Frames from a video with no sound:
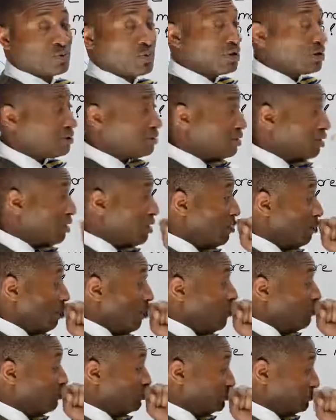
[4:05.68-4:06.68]
what?
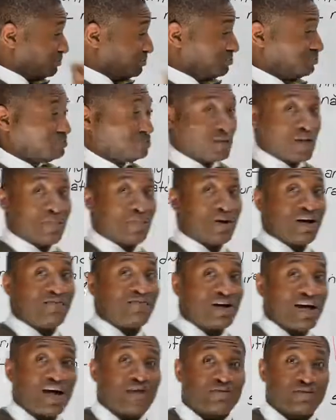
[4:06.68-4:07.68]

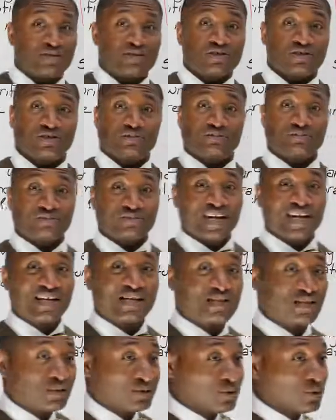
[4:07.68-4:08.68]
Above average,
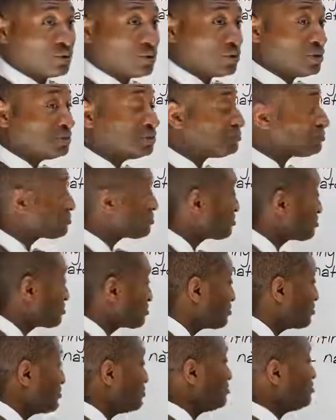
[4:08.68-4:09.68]
excellent, or
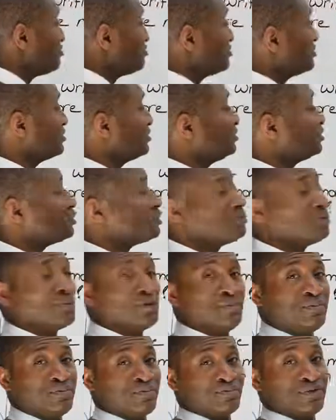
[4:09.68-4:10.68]

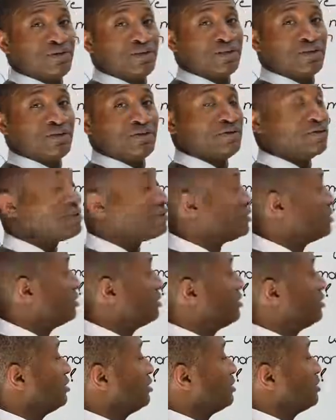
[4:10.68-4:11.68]
superb, very good.
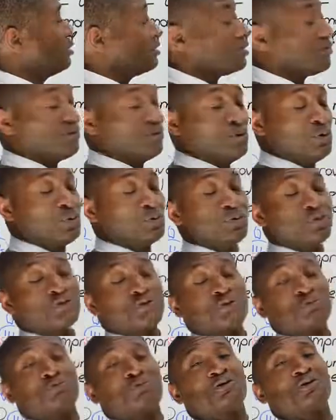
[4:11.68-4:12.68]
The food
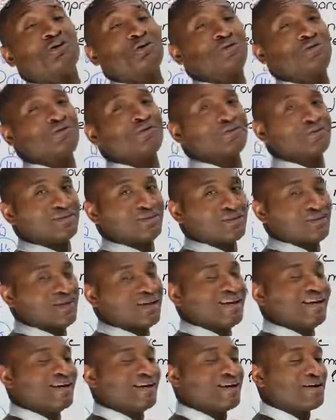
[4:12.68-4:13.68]
was superb.
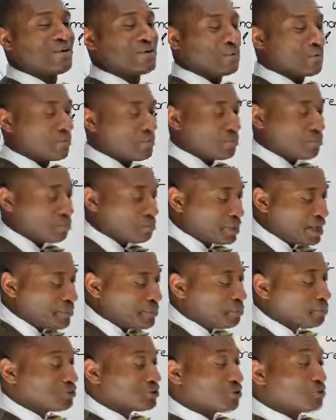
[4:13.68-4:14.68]

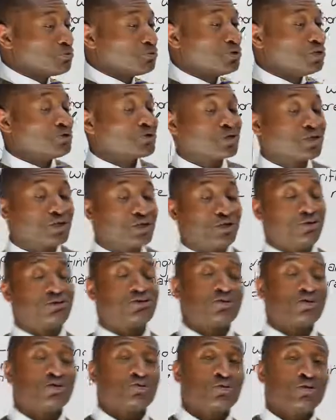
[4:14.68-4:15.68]
People don't usually
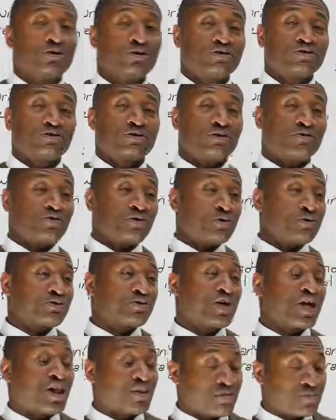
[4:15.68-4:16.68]
use this word, so if you
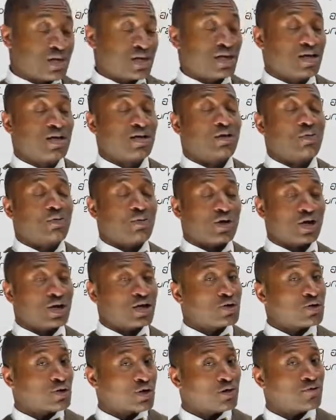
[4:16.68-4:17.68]
tell me when
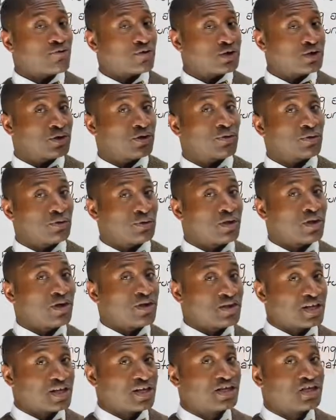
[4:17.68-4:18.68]
I cook for you
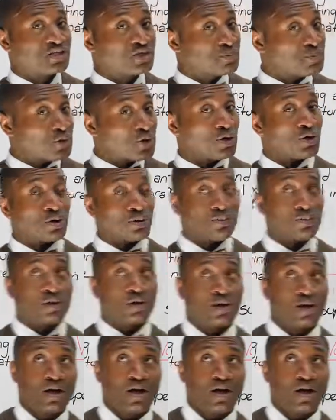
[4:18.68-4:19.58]
that it's superb,